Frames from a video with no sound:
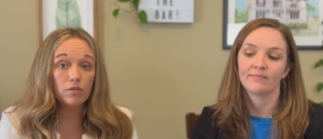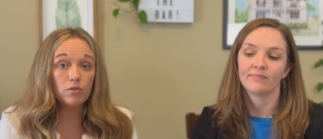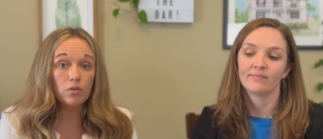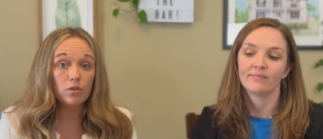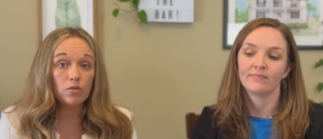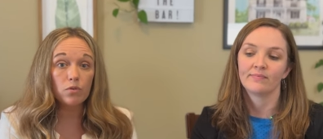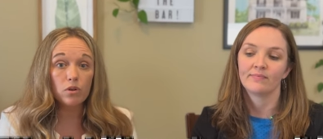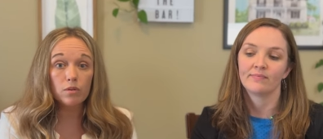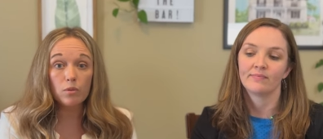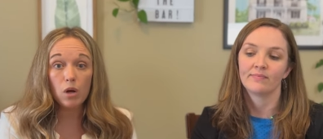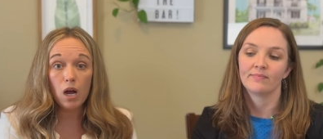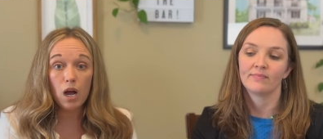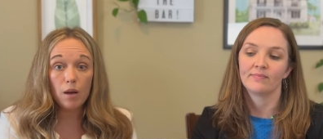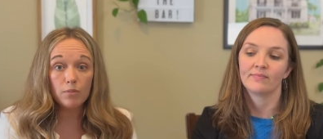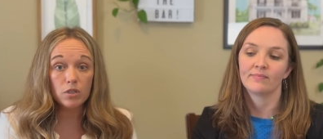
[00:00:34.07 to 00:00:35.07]
Speaker 1: looking for affordable
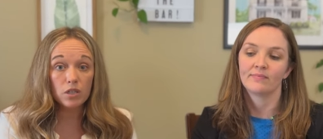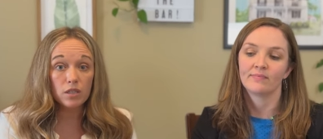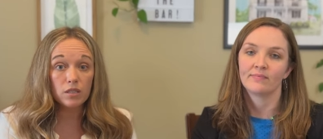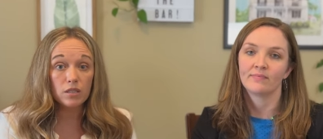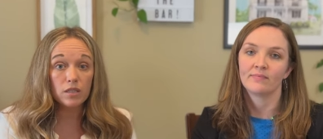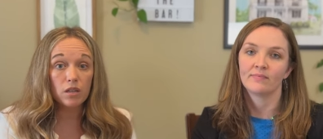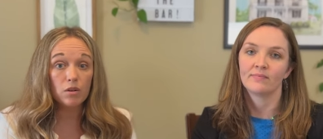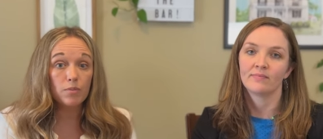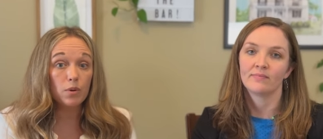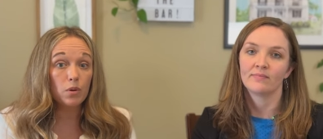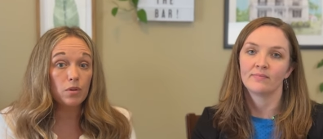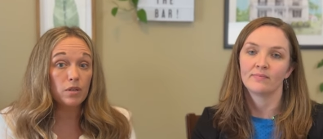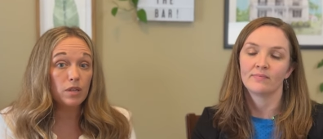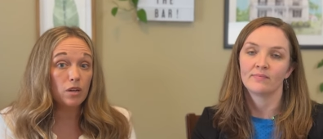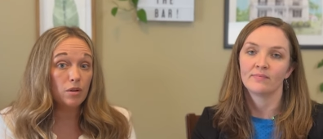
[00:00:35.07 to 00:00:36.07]
options that are both
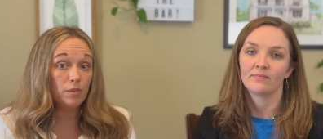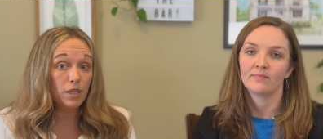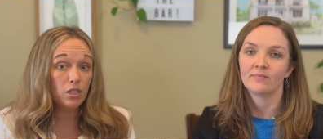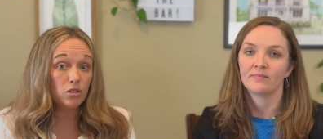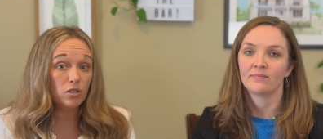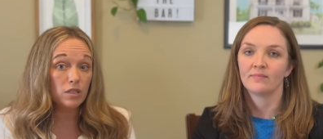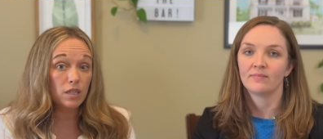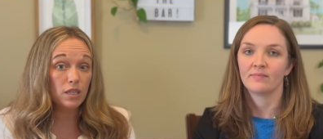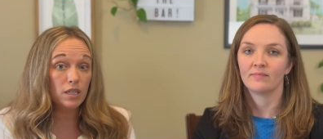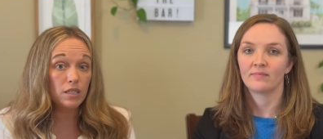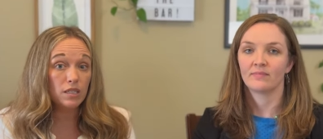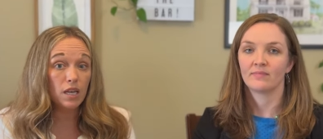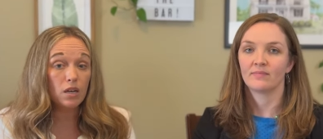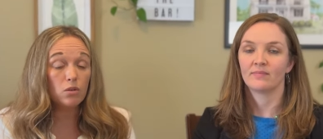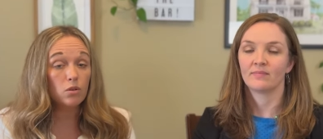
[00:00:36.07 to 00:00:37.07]
near major cities
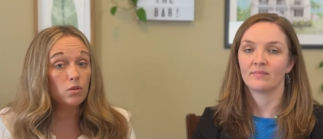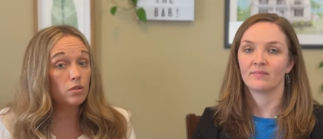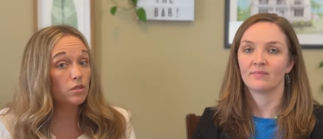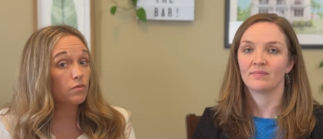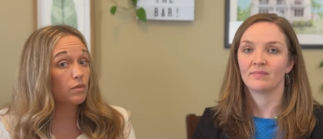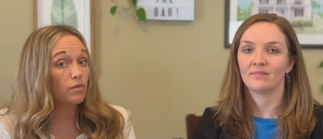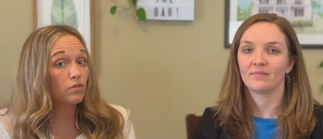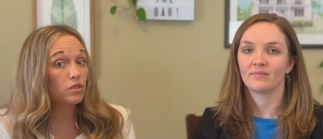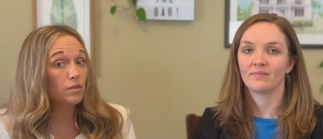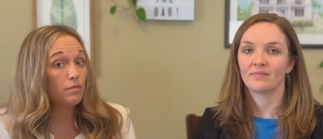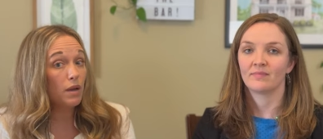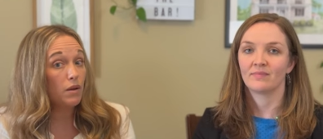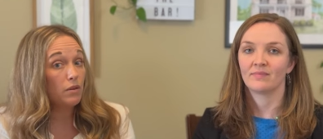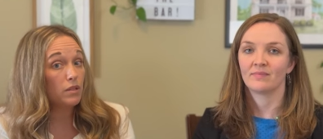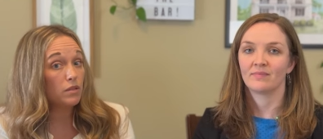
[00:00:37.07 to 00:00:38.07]
and close to rivers and
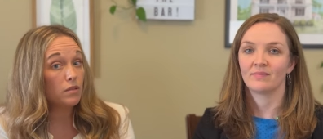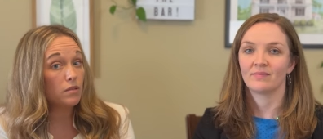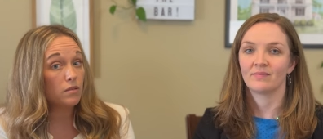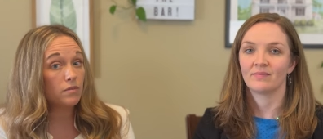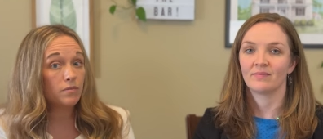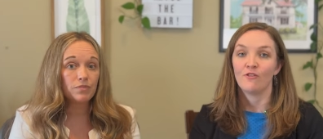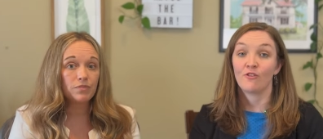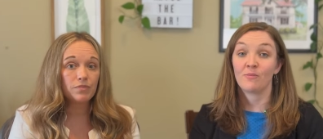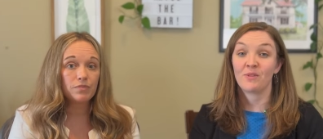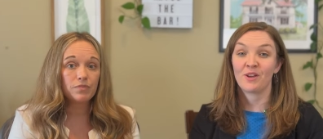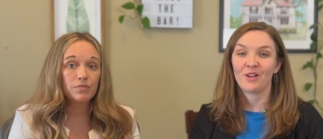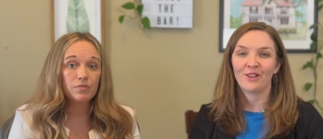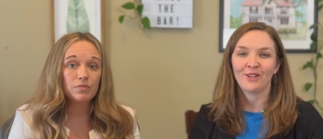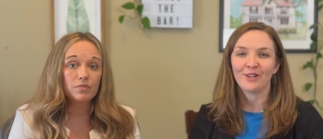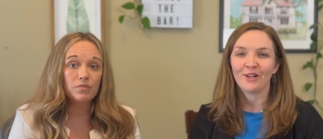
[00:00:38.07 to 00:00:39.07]
mountains. From the
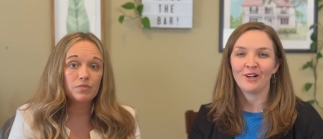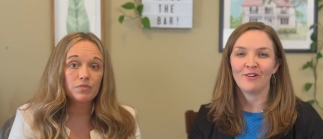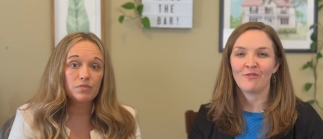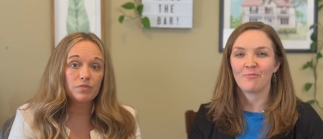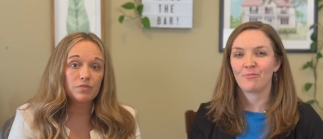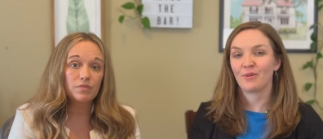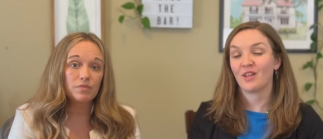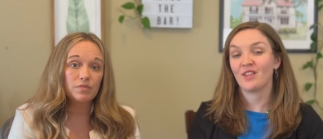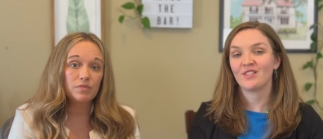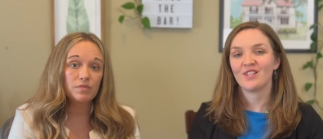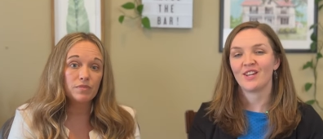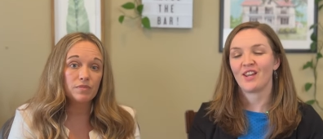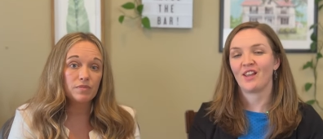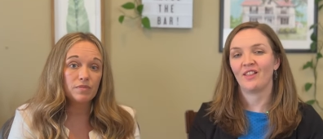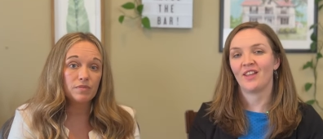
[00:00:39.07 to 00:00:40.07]
allure of
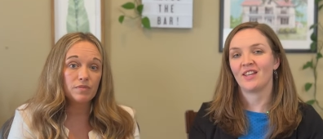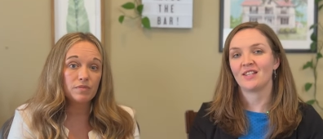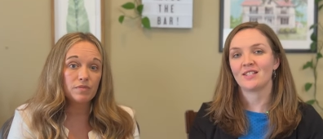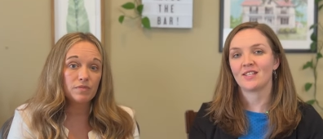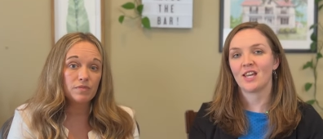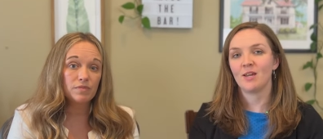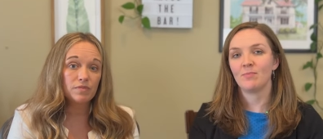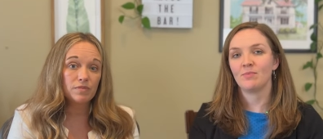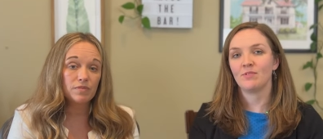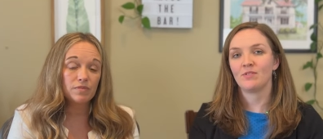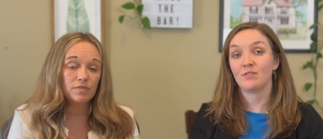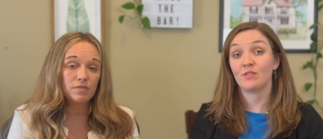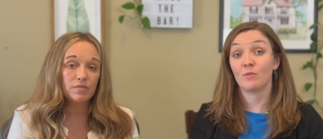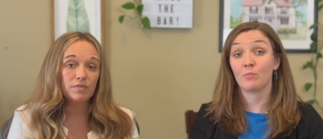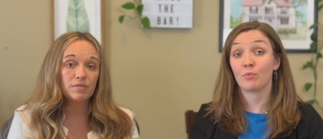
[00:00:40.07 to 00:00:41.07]
breathtaking
Speaker 2: landscapes
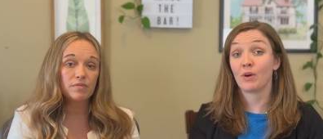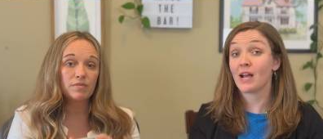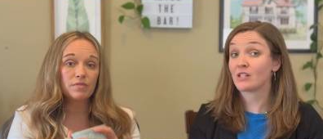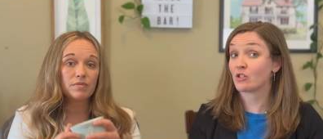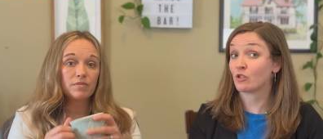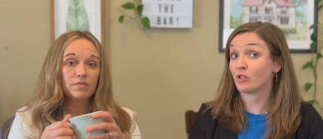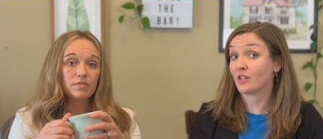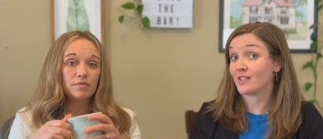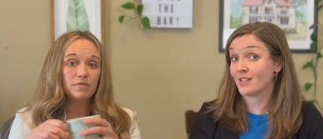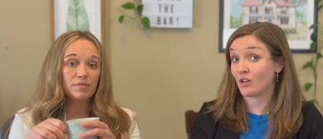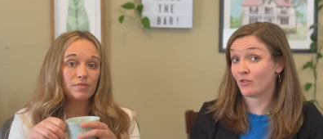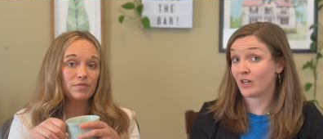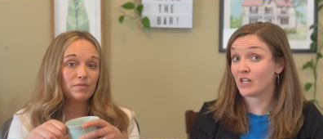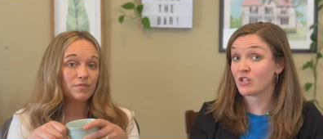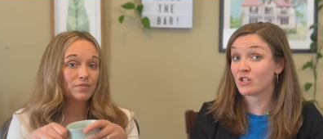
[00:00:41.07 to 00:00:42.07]
to the practical
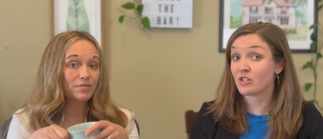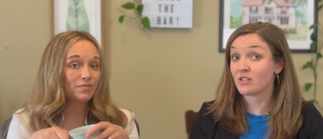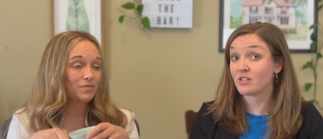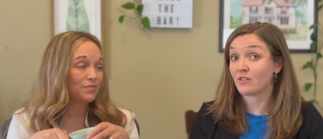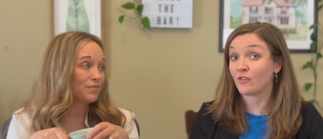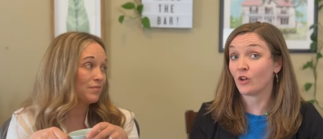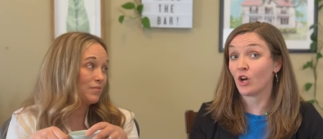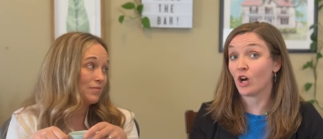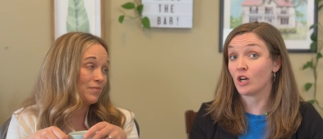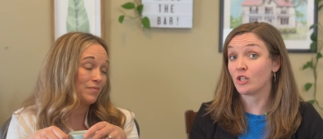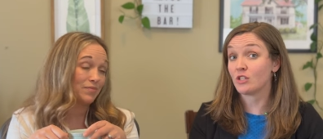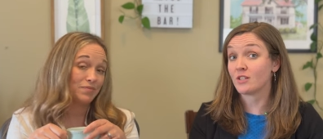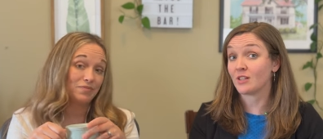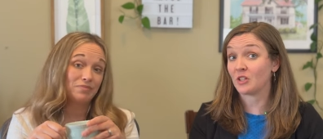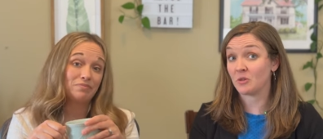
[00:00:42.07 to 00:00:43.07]
considerations of
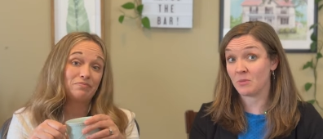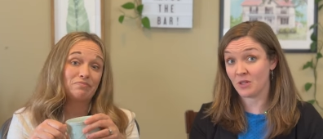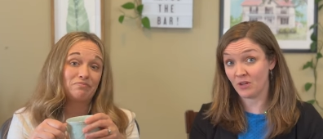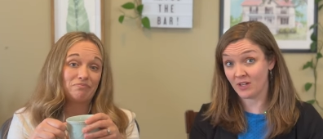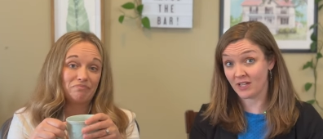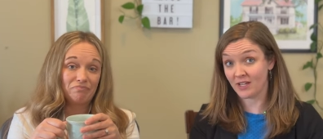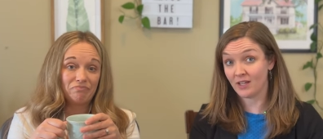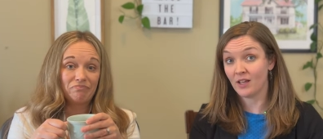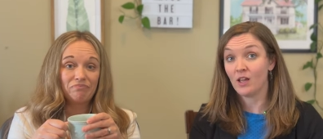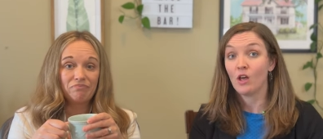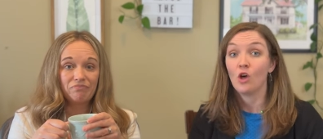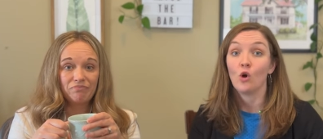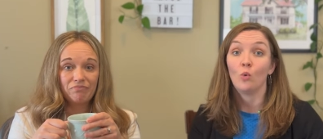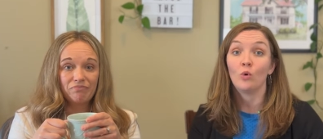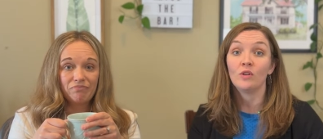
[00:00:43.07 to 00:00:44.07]
cost and community,
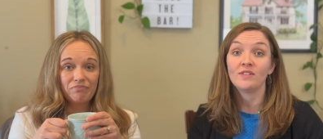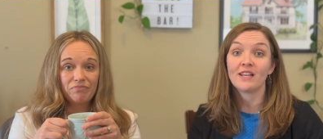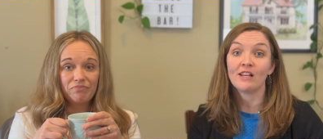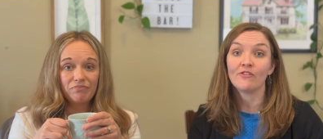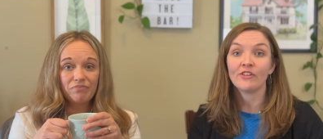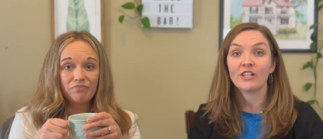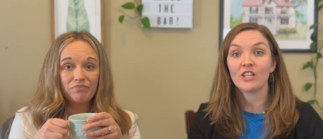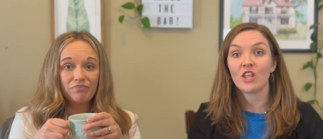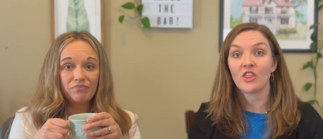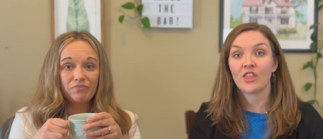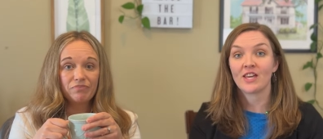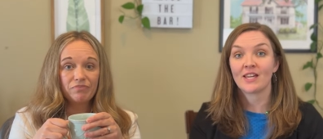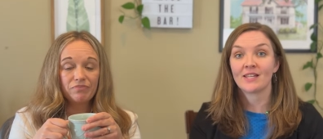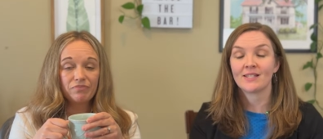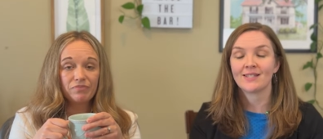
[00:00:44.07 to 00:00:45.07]
we'll delve into the
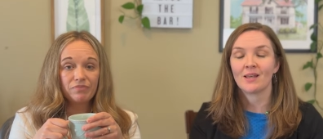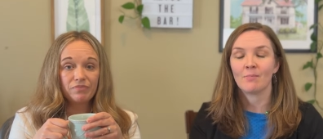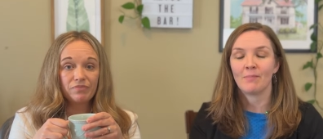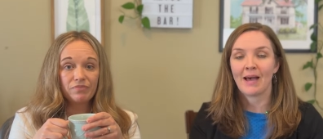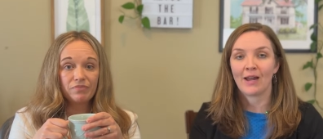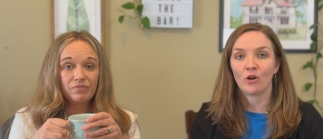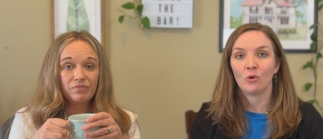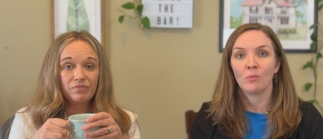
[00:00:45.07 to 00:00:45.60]
things that matter